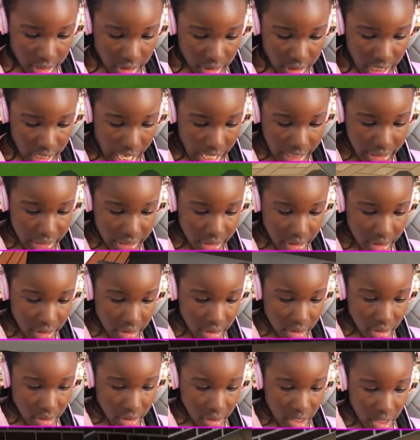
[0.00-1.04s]
Guys,
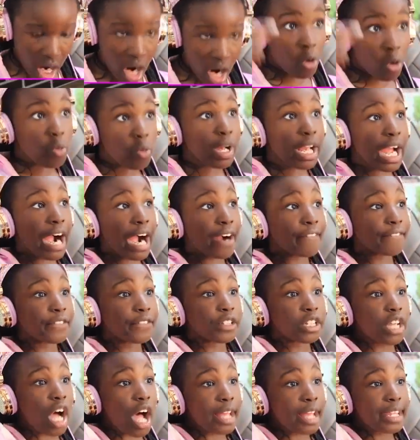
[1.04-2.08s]
we have
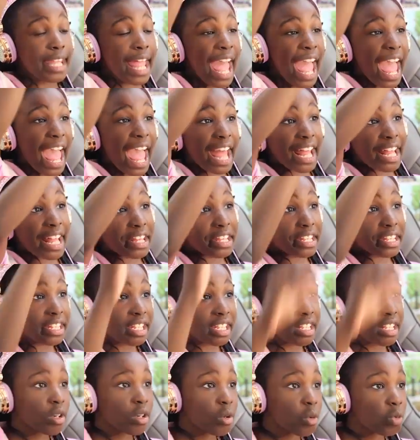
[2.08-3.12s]
done it!
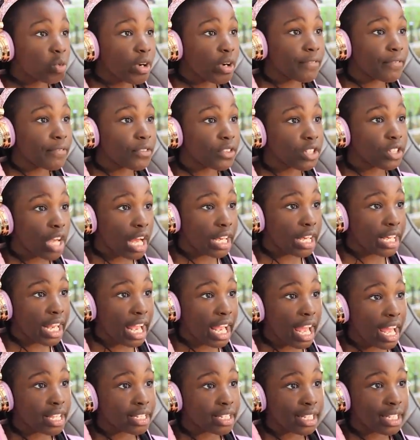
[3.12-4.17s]
We've done
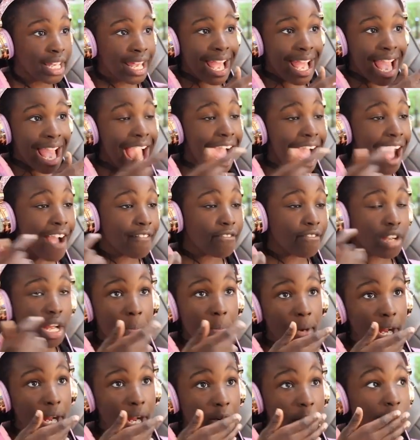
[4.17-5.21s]
it!
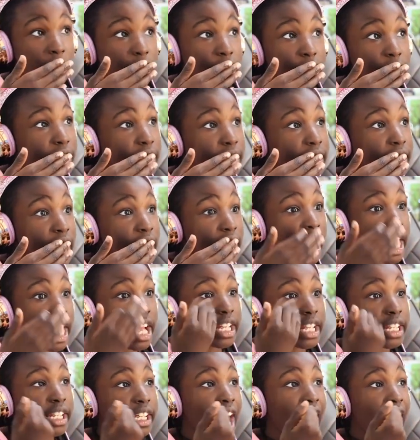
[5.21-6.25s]
Everybody, we just did
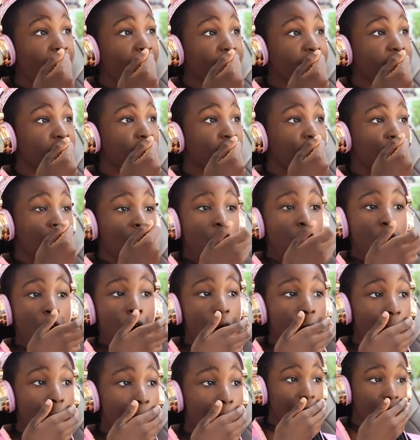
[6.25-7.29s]
it! Yes!
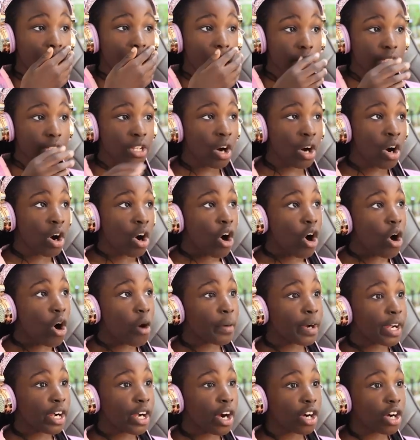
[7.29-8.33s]
Oh gosh! Oh
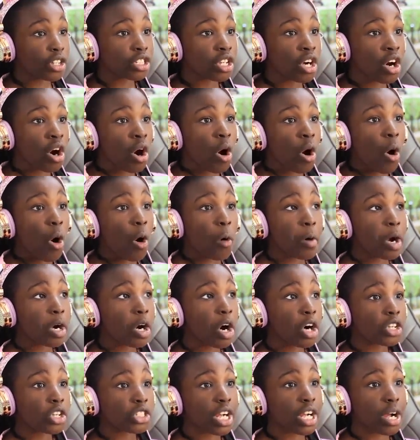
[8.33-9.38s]
my gosh! Oh my
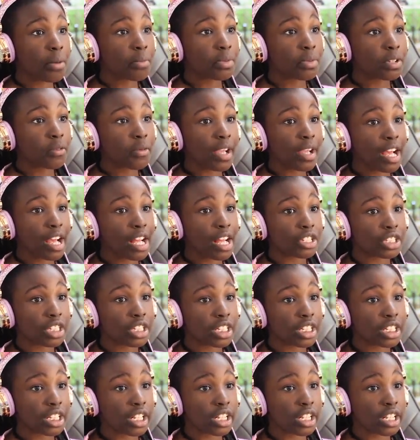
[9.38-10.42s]
gosh, I can't believe we actually
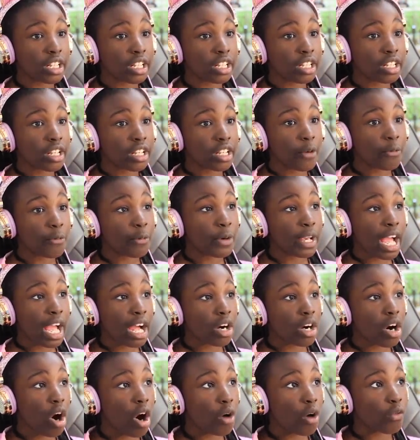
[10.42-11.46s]
did it. If we get
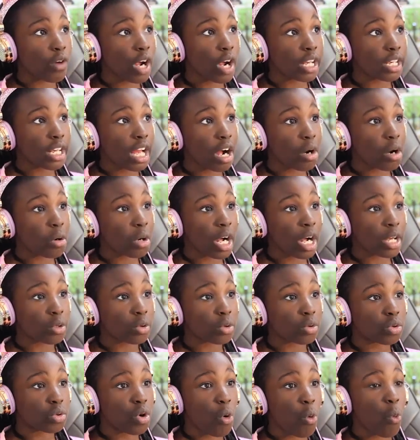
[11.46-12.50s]
caught right now, I
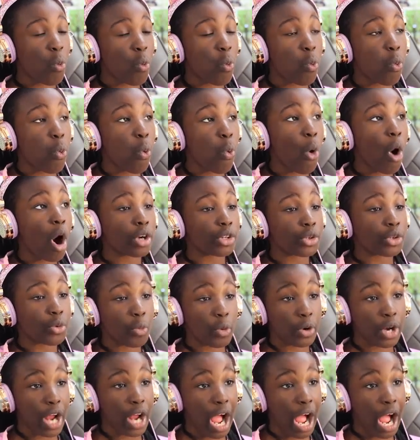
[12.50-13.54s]
don't know what
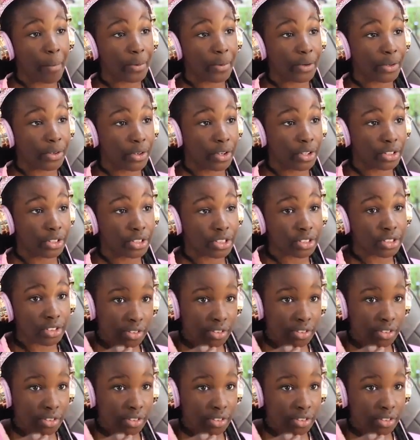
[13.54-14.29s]
would happen, because